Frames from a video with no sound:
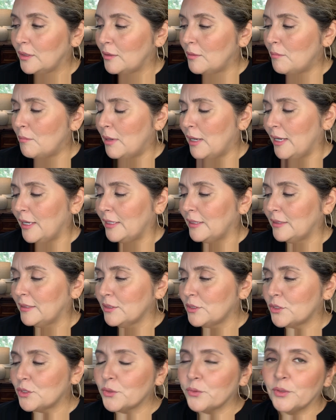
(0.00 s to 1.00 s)
my
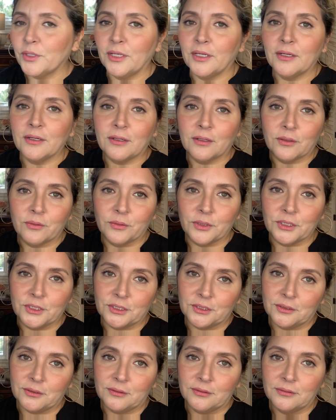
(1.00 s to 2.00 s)
Listerine
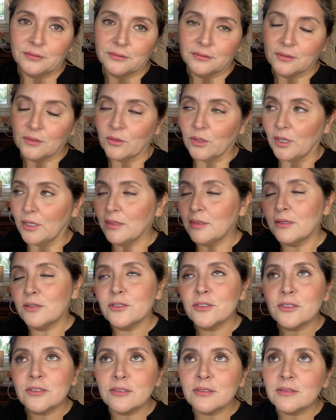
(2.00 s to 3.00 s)
original. Okay,
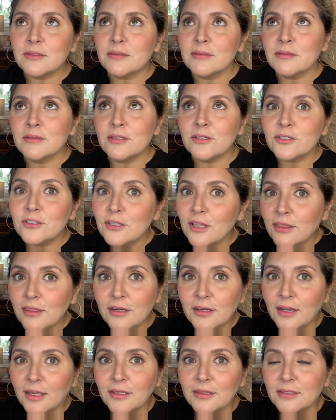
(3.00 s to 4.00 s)
there's
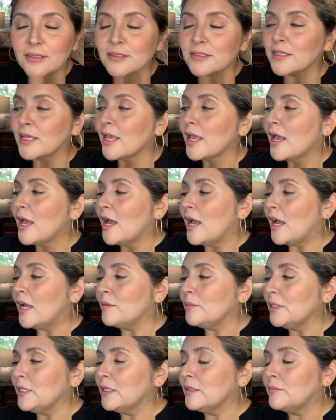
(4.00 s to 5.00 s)
nothing like this.
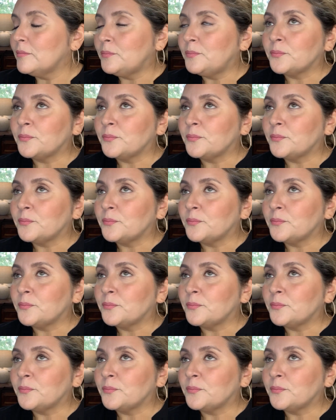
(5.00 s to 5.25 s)
I mean,